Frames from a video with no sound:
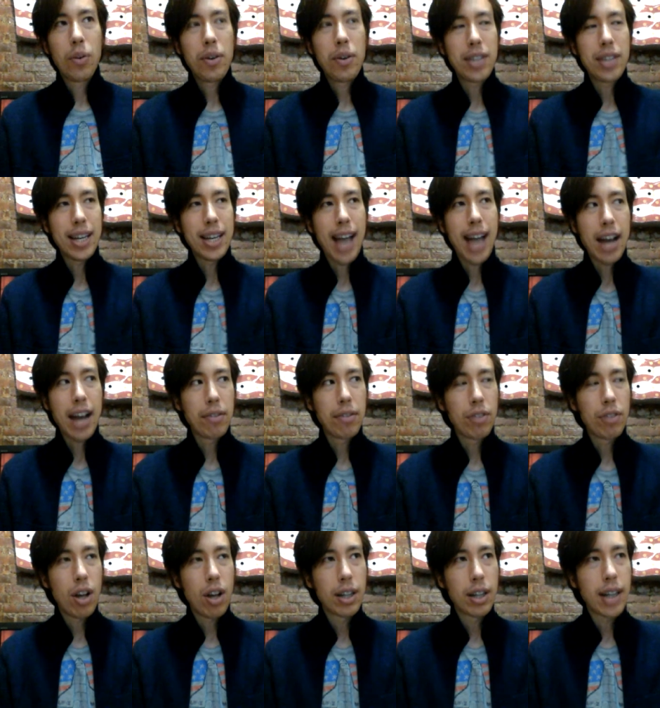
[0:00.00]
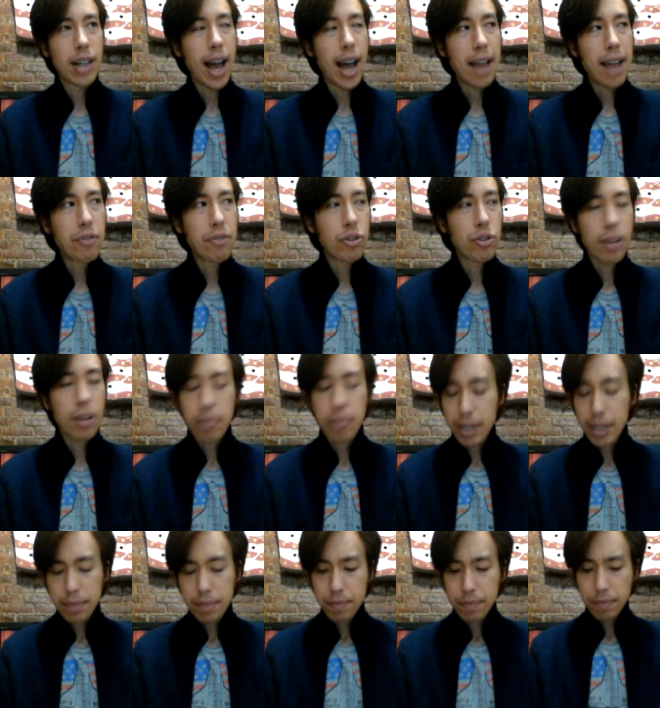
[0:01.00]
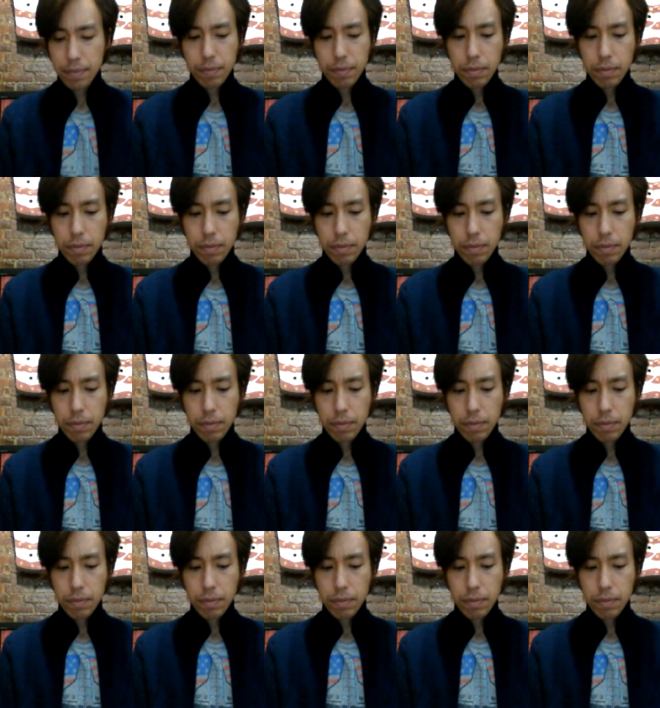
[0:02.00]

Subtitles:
what is it, Night of Long Knives or something?